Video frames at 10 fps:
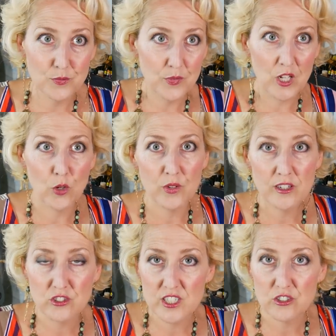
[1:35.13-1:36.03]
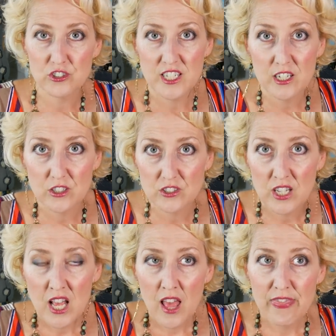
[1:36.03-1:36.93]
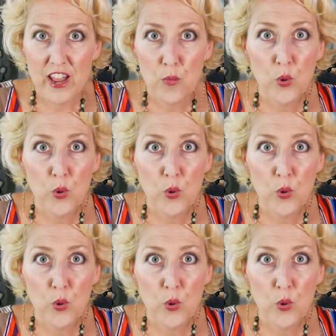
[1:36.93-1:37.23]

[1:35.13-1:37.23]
you know, years and years and years, they're